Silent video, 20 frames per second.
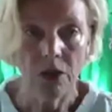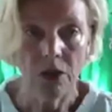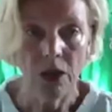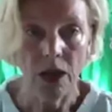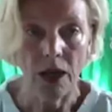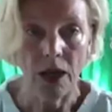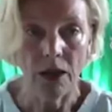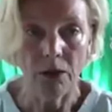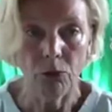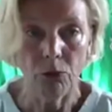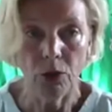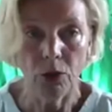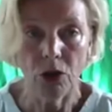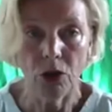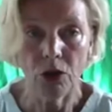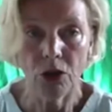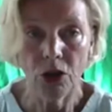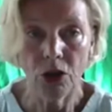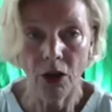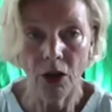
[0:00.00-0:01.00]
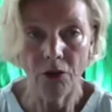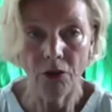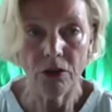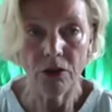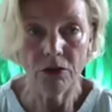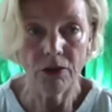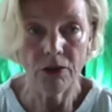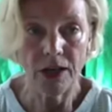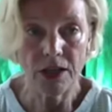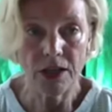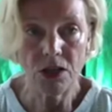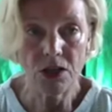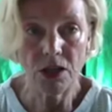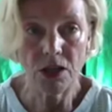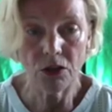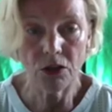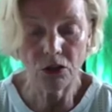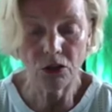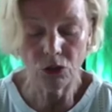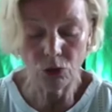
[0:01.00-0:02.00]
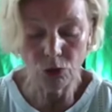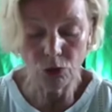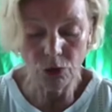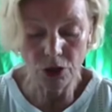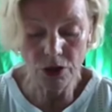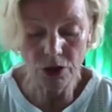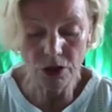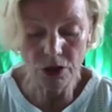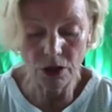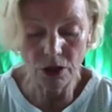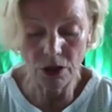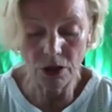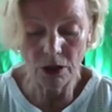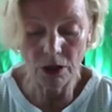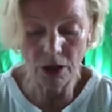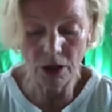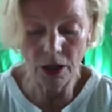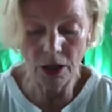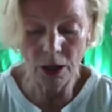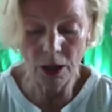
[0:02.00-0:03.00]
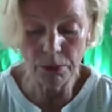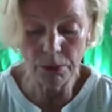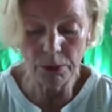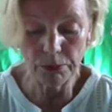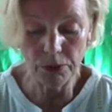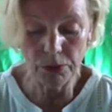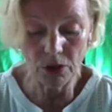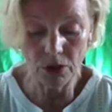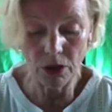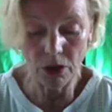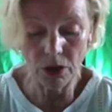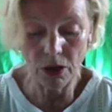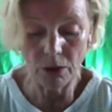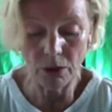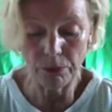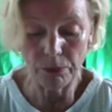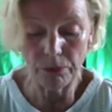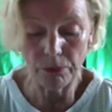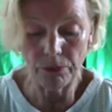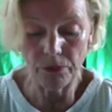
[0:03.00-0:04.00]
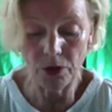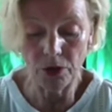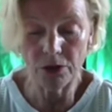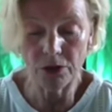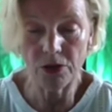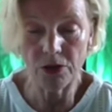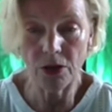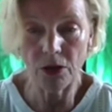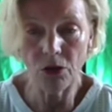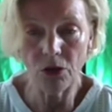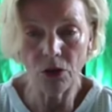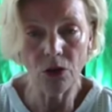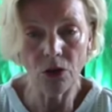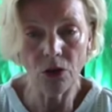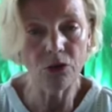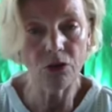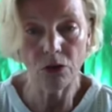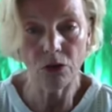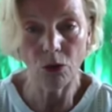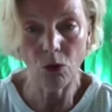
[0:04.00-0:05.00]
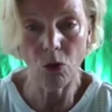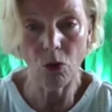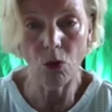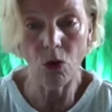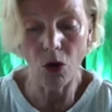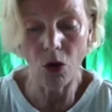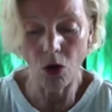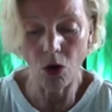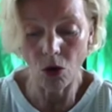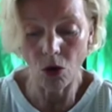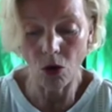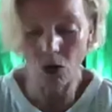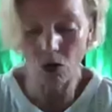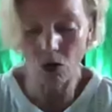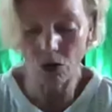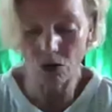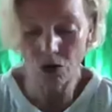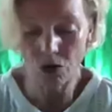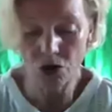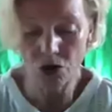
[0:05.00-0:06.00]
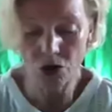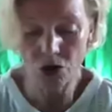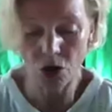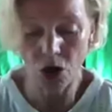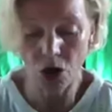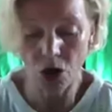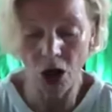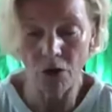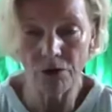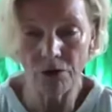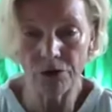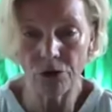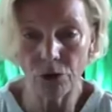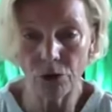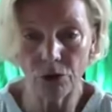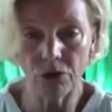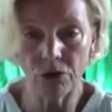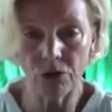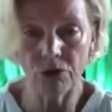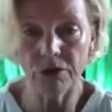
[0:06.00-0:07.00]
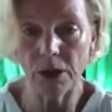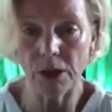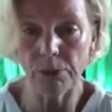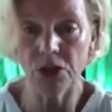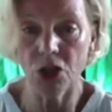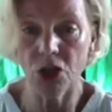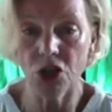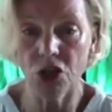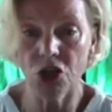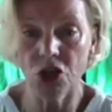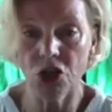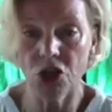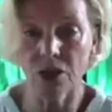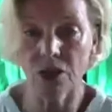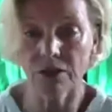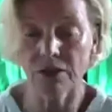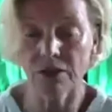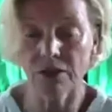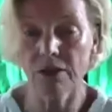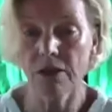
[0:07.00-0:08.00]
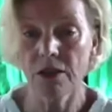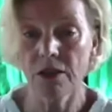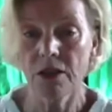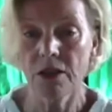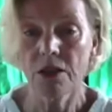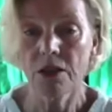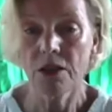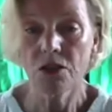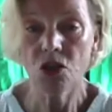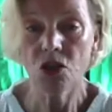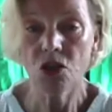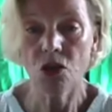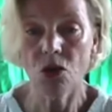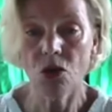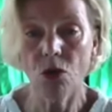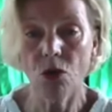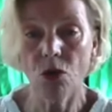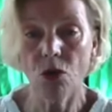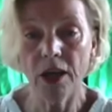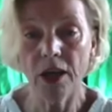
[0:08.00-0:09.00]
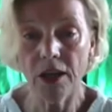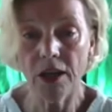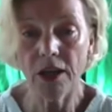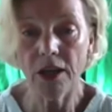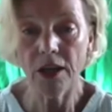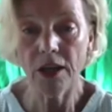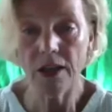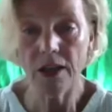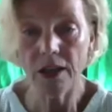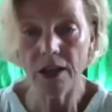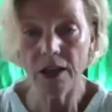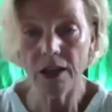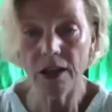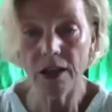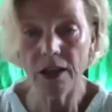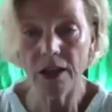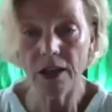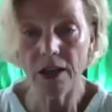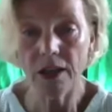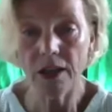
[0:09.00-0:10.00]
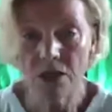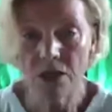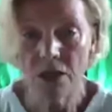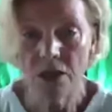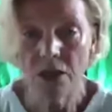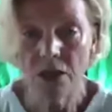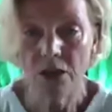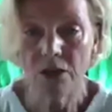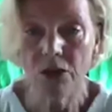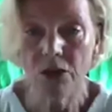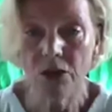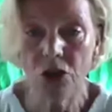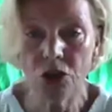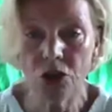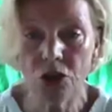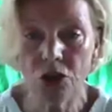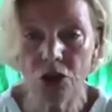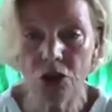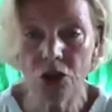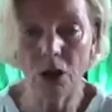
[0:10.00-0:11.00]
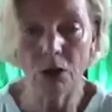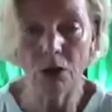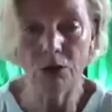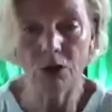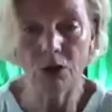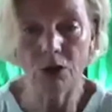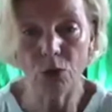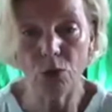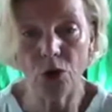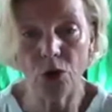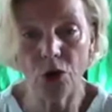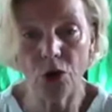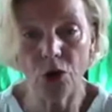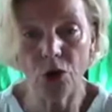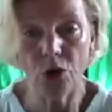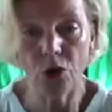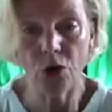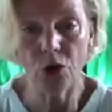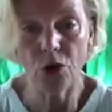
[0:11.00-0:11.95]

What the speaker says: And we are not addressing towards the capable adult who holds on to the repetition. So here is the jewel of our work.